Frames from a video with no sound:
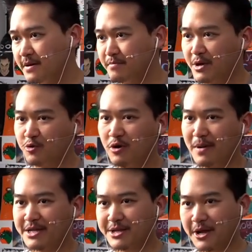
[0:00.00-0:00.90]
But who am
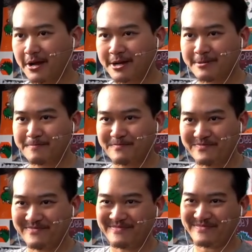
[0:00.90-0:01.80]
I to talk?
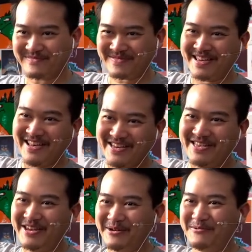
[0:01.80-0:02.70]

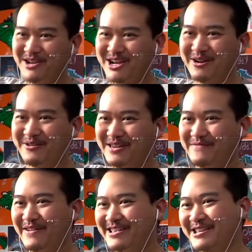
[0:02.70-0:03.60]
The original
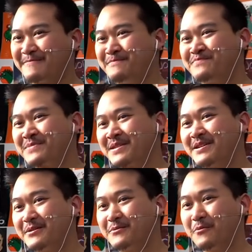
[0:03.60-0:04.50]
event.
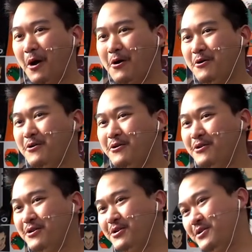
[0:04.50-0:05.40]

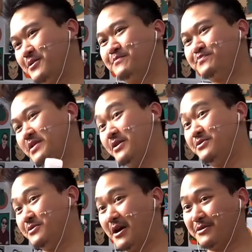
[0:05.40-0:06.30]
Whoa!
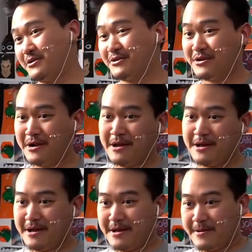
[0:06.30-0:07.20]
Another
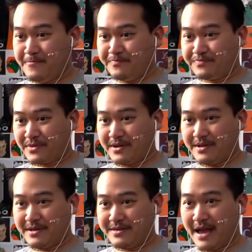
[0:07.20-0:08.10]

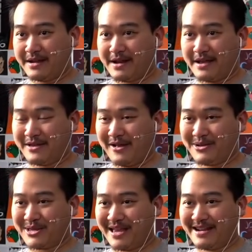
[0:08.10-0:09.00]

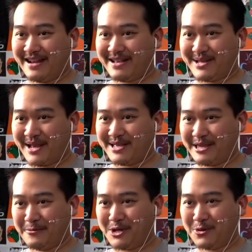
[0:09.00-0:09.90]
$99.99.
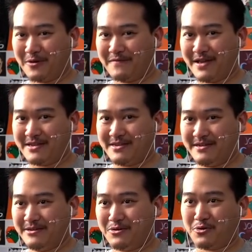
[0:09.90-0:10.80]
The original event.
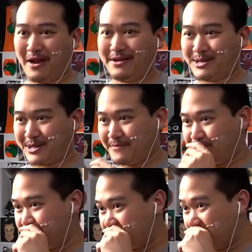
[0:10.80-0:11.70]
You're crazy.
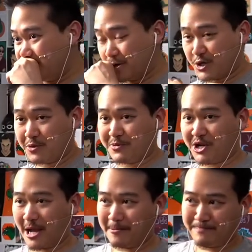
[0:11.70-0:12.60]
Through the super
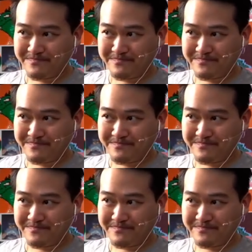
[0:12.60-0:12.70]
chat.